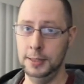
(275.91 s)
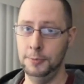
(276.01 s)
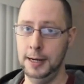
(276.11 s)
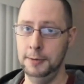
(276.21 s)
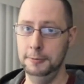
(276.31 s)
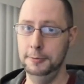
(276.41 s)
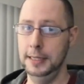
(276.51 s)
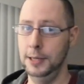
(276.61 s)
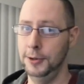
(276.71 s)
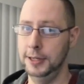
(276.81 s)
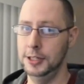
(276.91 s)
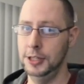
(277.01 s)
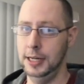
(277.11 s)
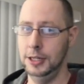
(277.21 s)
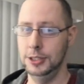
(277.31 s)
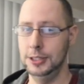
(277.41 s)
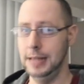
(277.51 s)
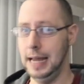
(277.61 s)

are probably going to change.